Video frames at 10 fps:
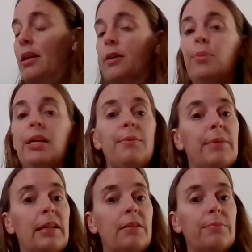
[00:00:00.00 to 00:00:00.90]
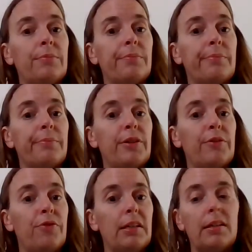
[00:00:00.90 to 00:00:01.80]
And Pete made him a
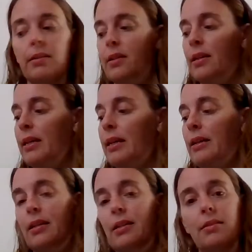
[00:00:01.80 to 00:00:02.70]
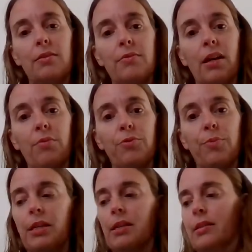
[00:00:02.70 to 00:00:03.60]
friend, and so he helped
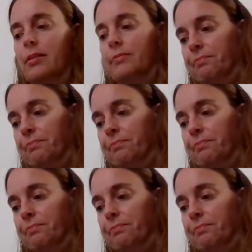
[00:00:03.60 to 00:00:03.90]
Pete.